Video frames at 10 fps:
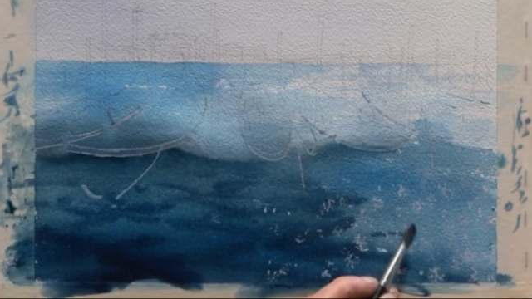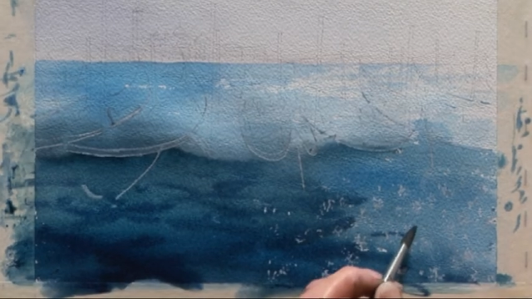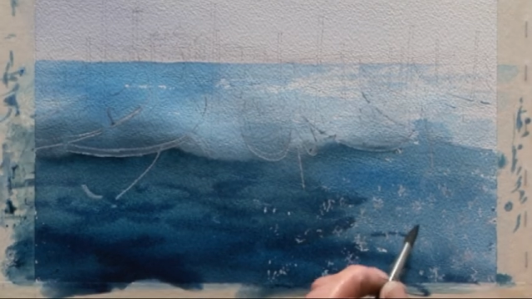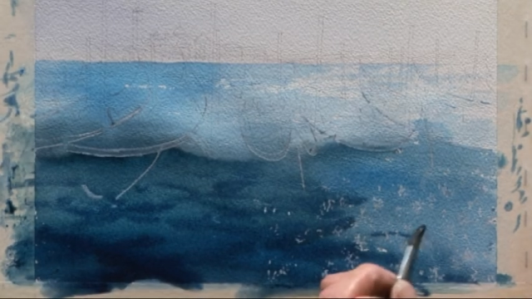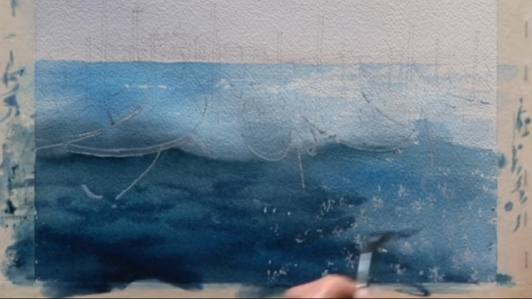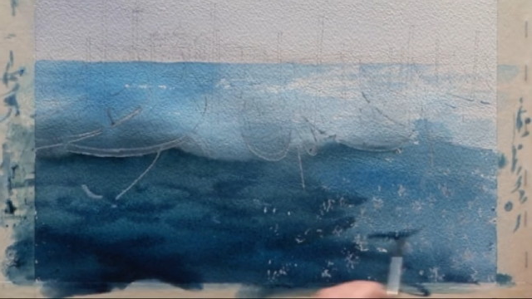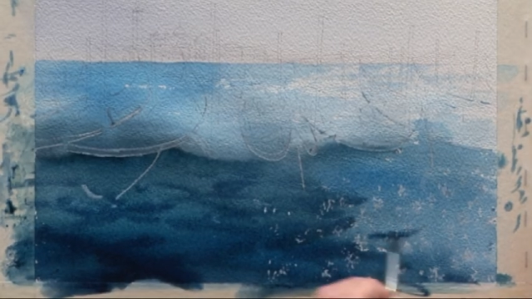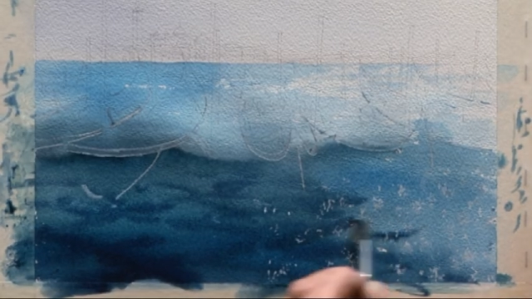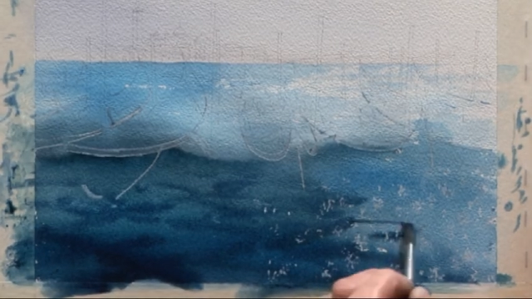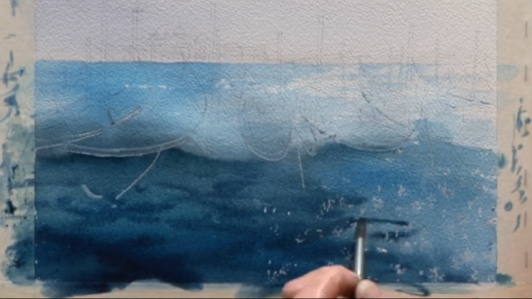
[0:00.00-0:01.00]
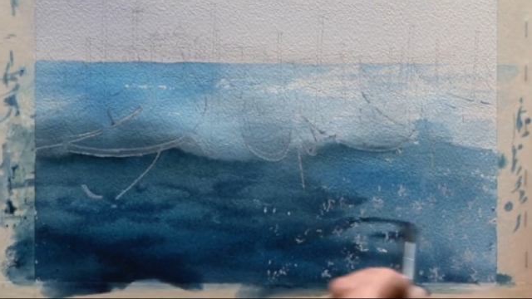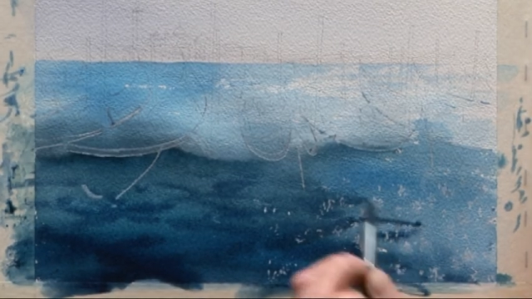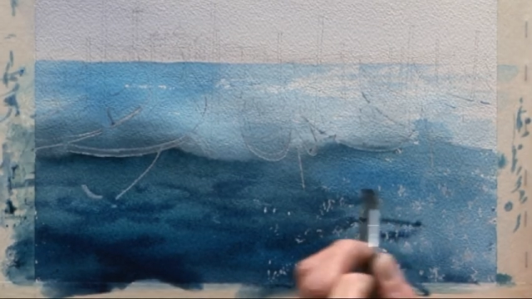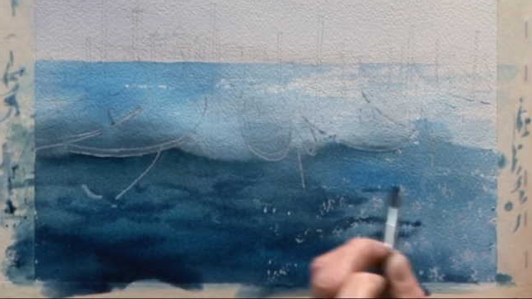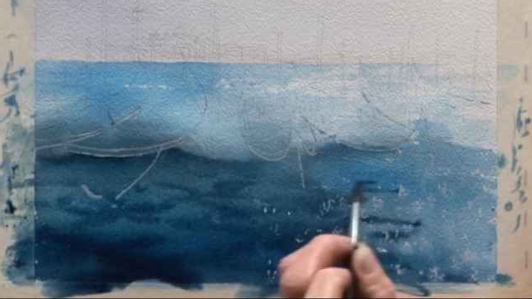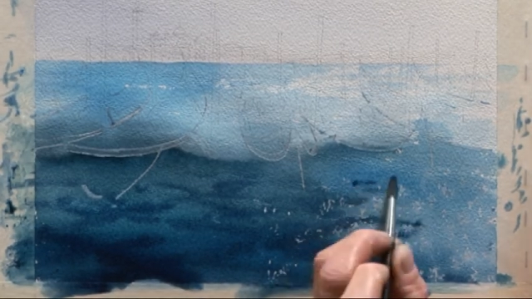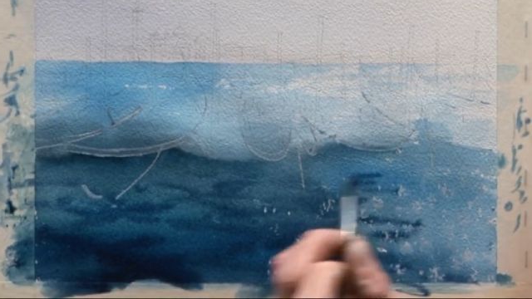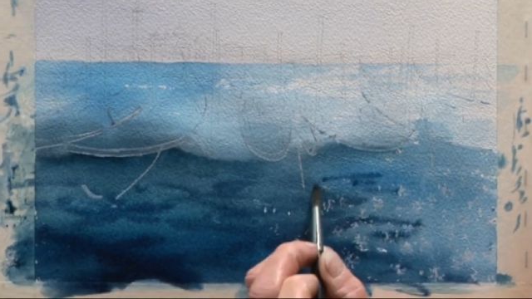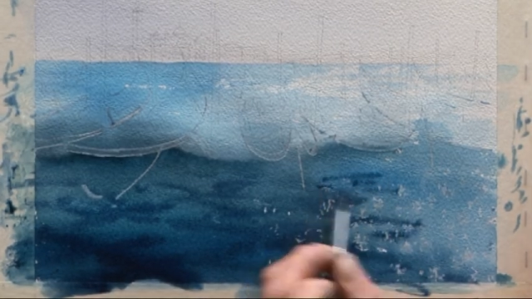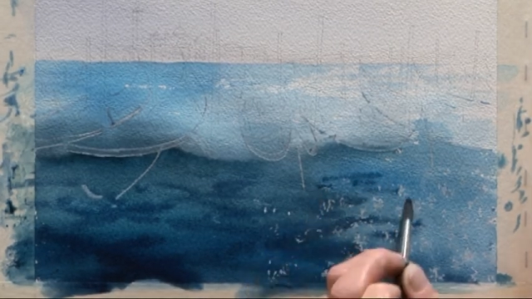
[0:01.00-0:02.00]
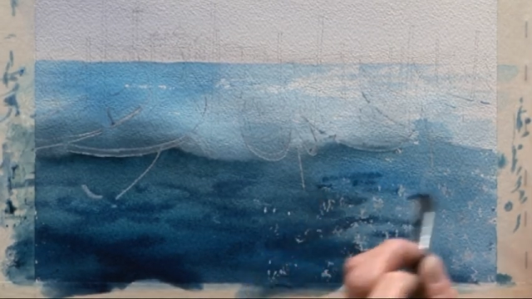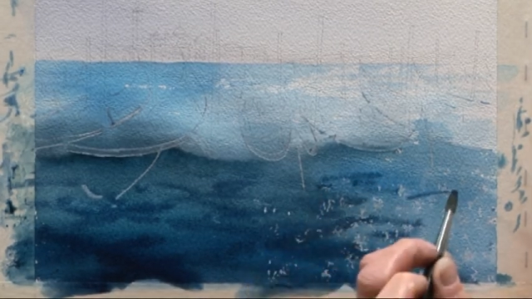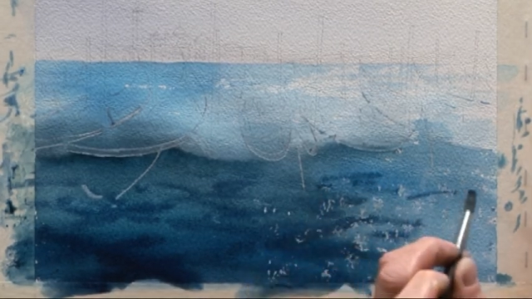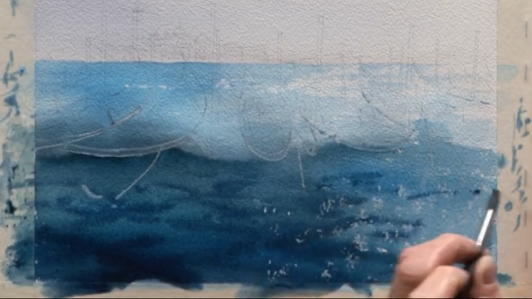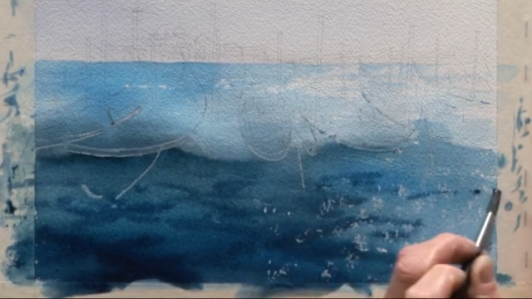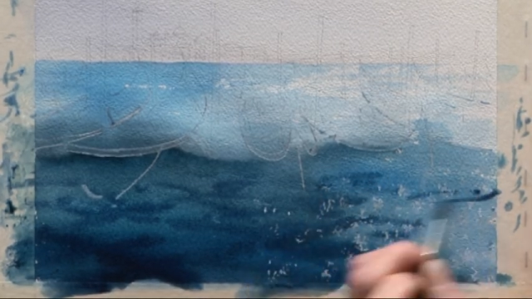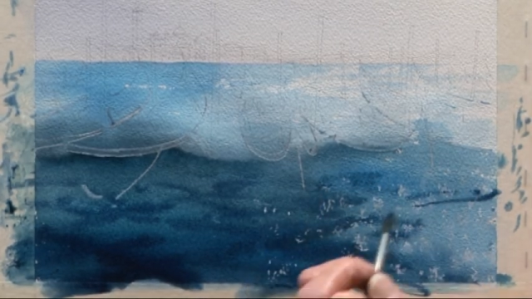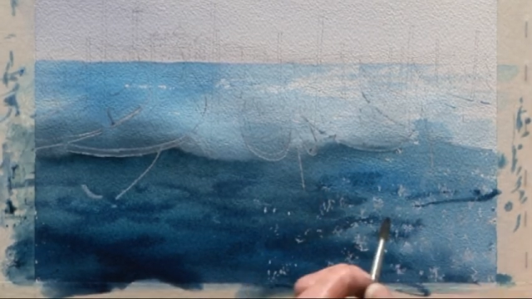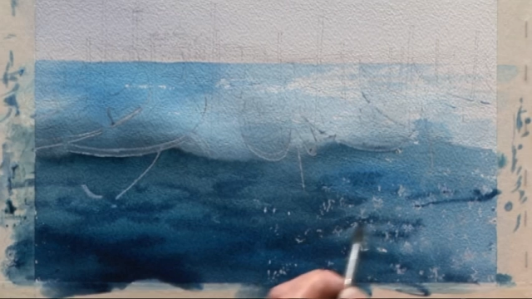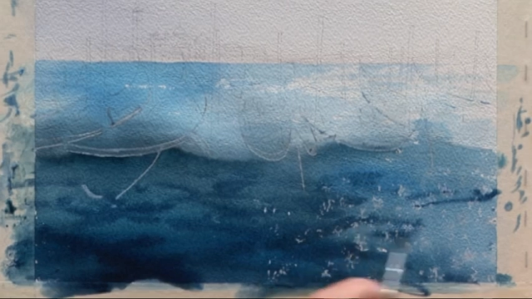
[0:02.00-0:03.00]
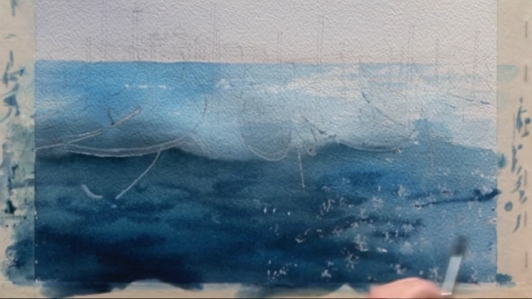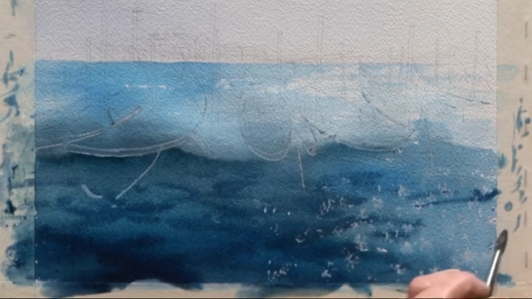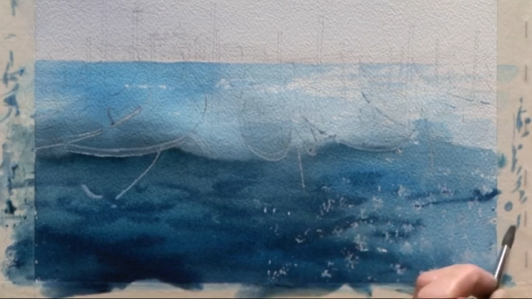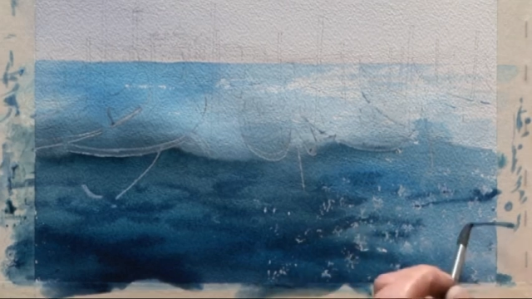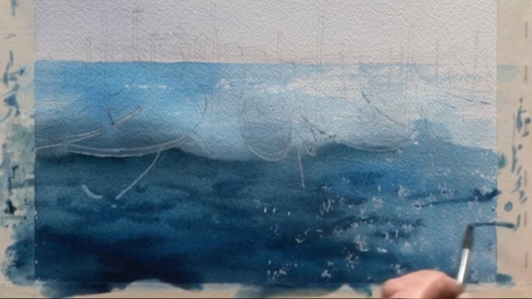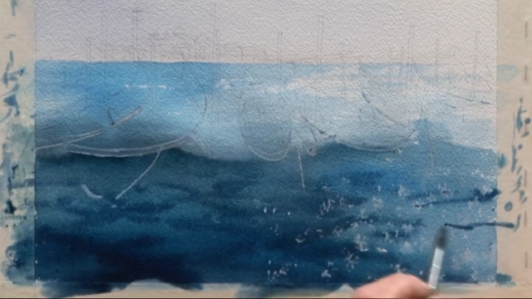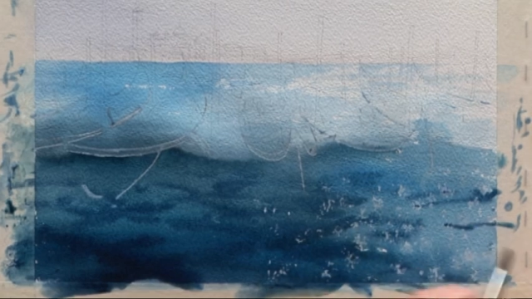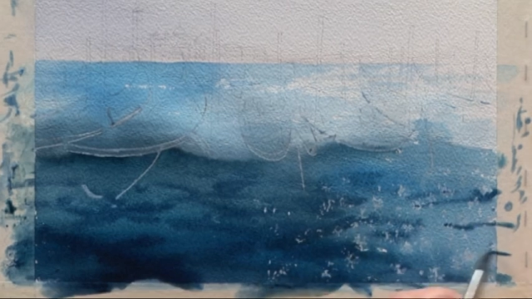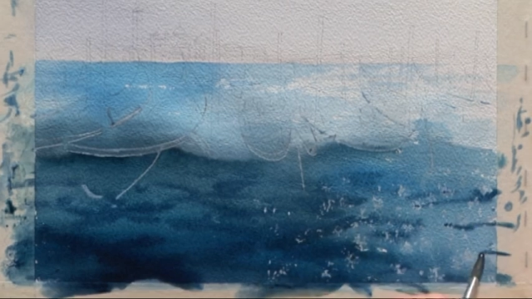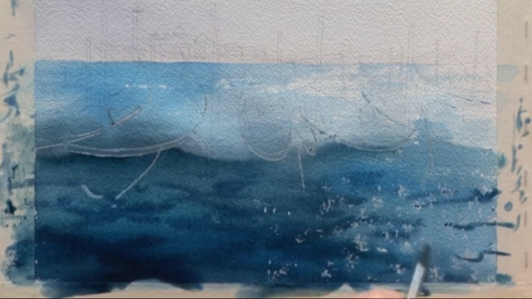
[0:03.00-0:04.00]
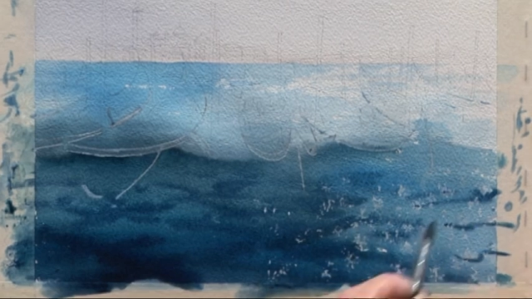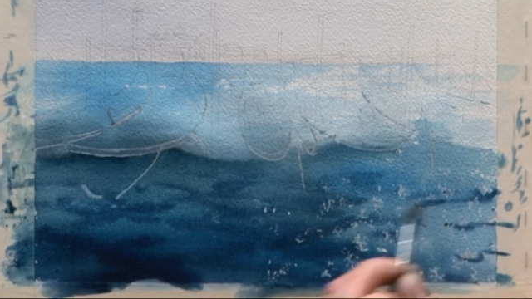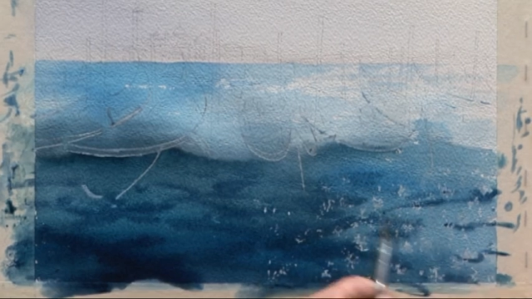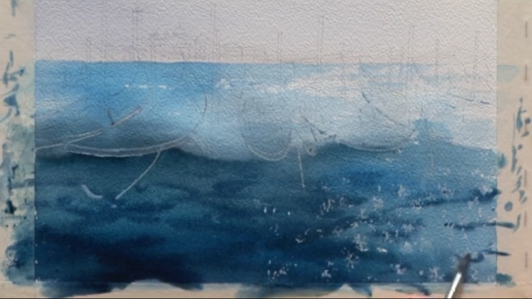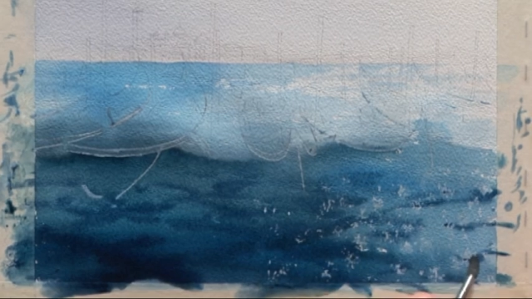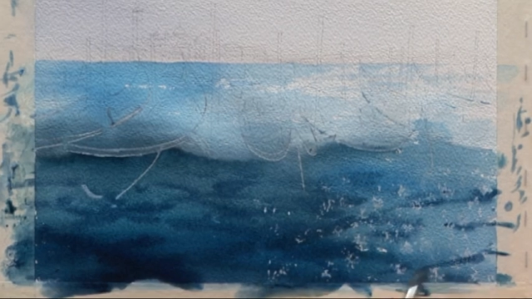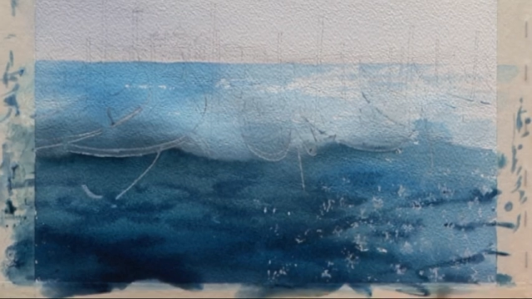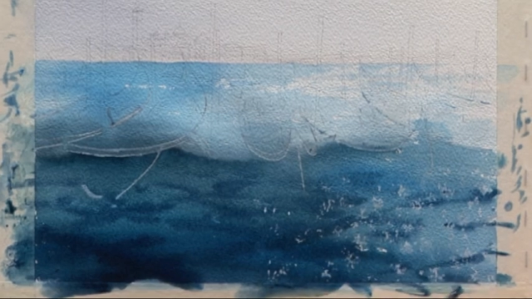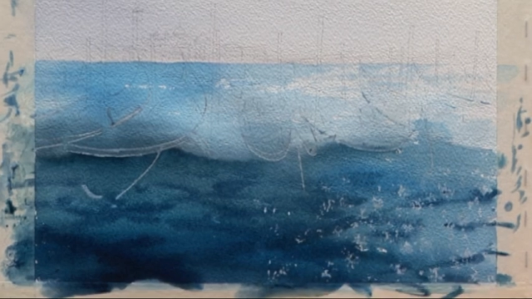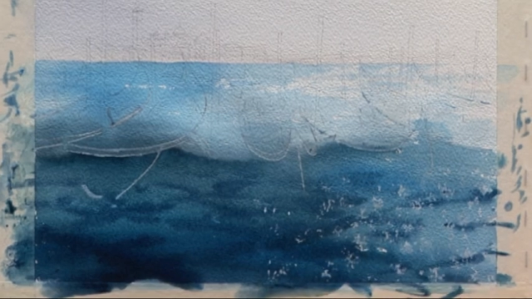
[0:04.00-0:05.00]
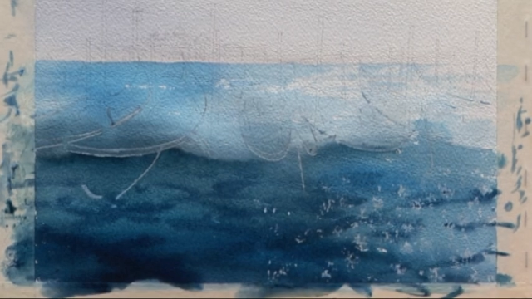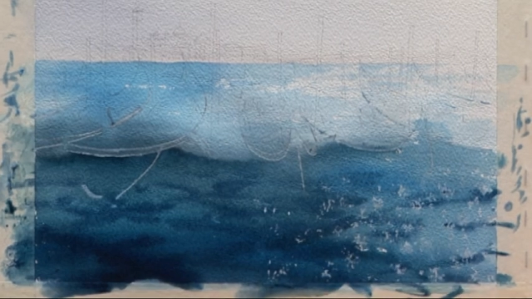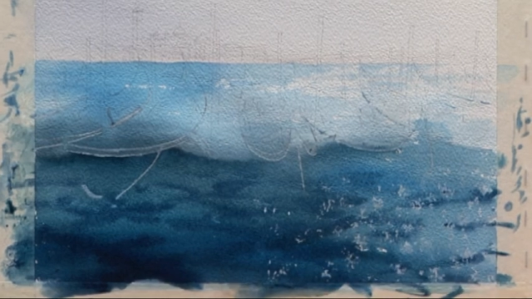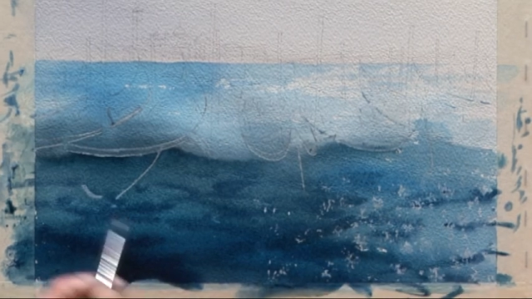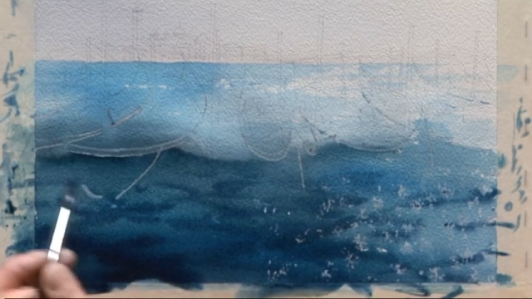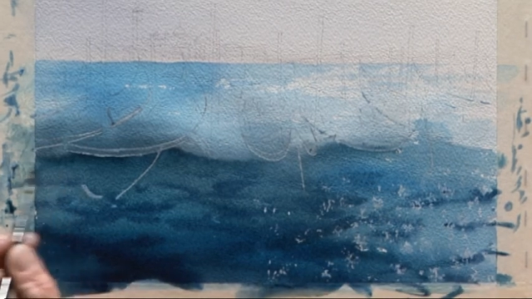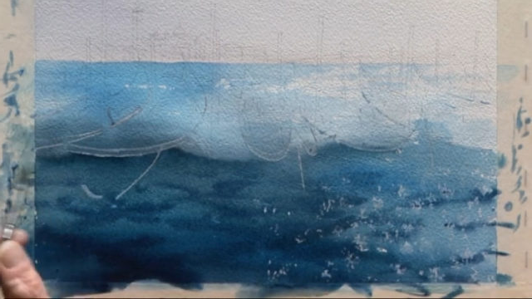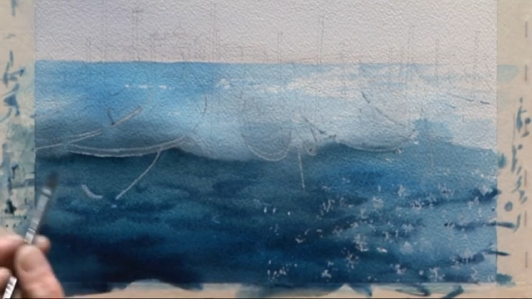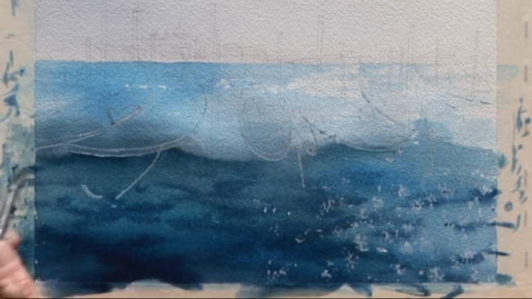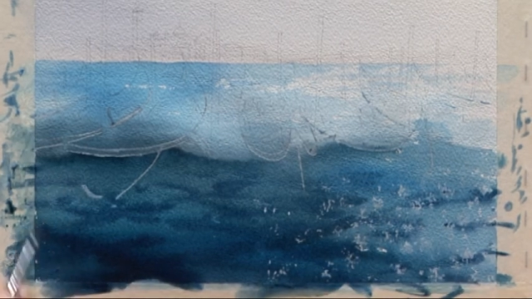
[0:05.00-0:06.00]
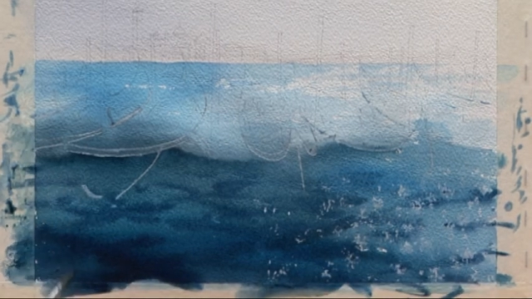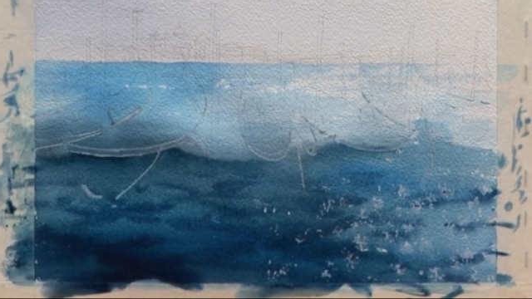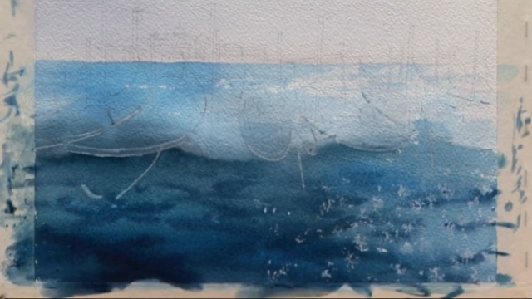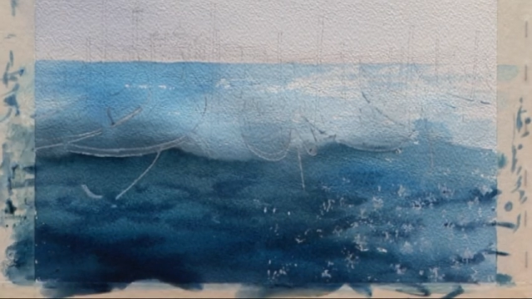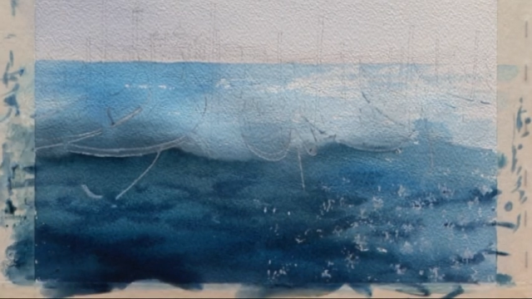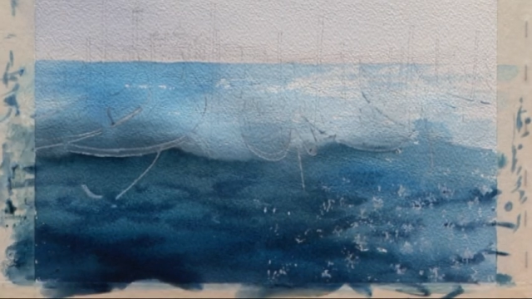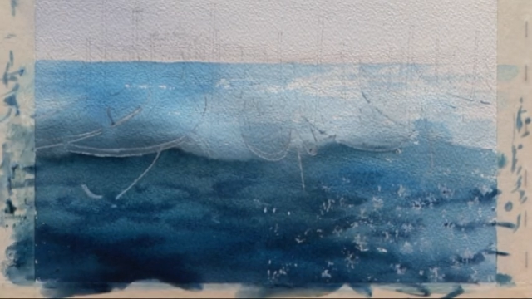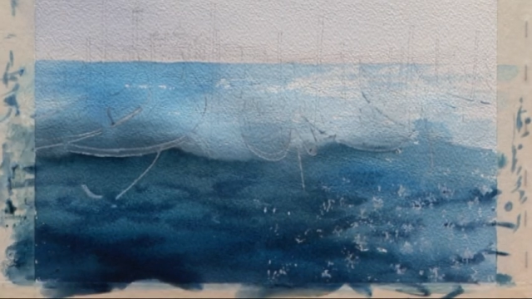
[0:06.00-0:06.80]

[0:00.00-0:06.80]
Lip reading: Nobody's mouth can be seen.